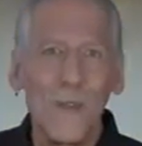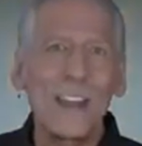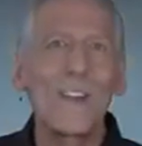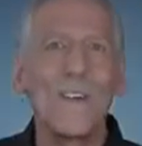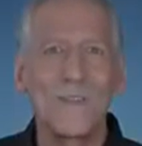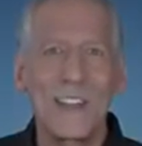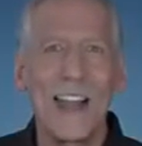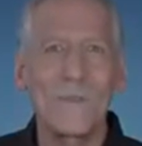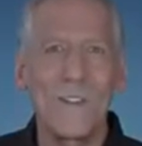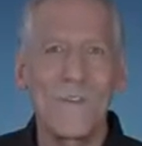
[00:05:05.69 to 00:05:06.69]
Read the whole
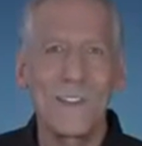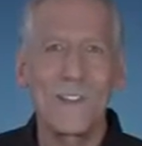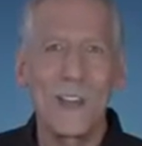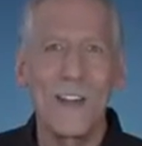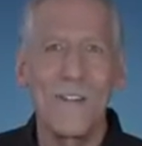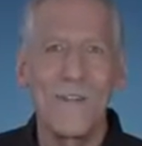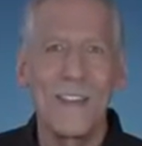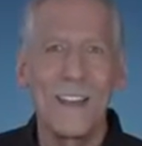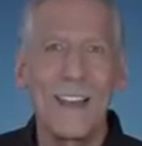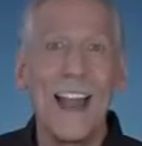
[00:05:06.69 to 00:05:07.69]
chapter for
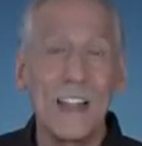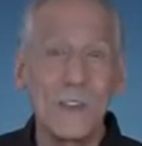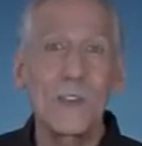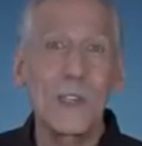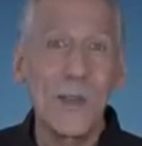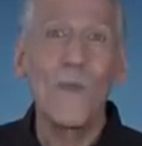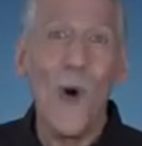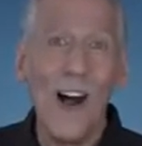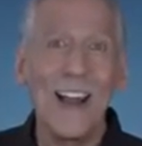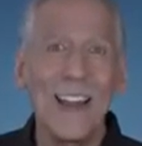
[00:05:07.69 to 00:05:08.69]
yourself, and you'll see
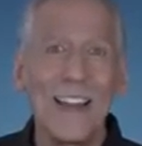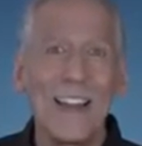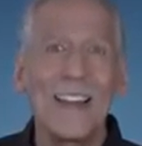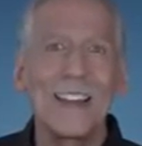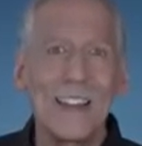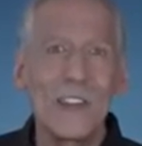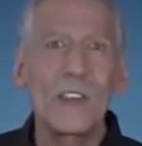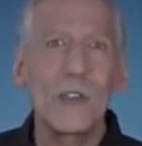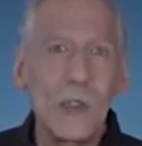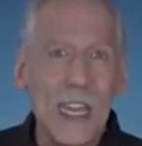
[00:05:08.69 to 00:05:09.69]
why
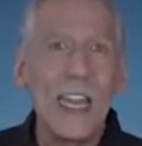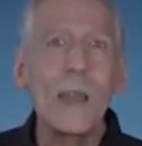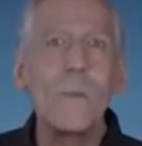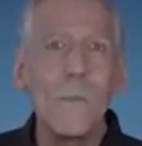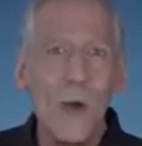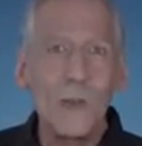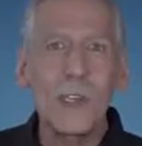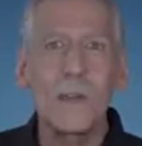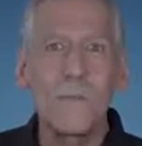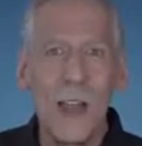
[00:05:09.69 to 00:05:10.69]
this is the
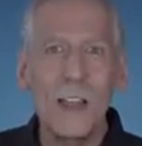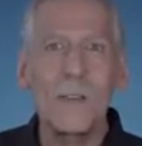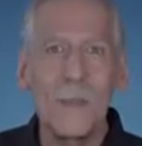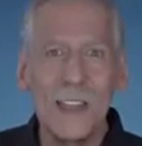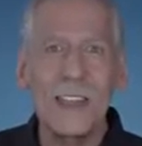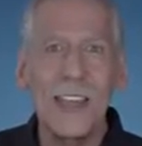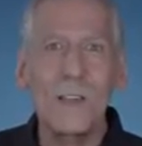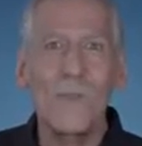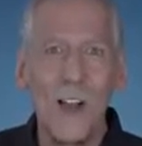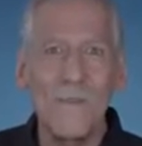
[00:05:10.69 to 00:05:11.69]
most compelling
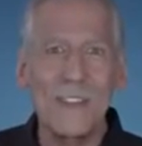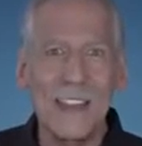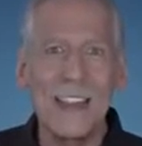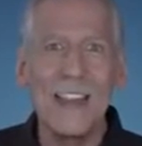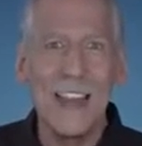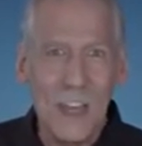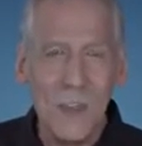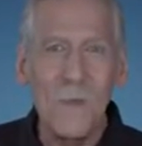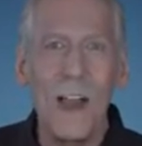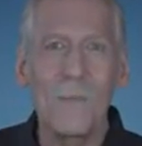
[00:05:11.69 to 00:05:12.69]
Messianic prophecy
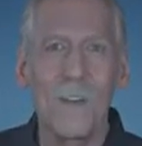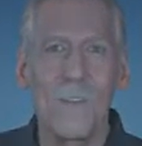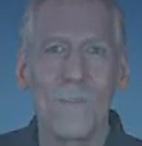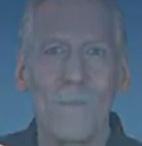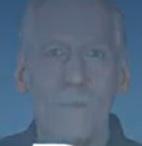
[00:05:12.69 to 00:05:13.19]
in the Bible.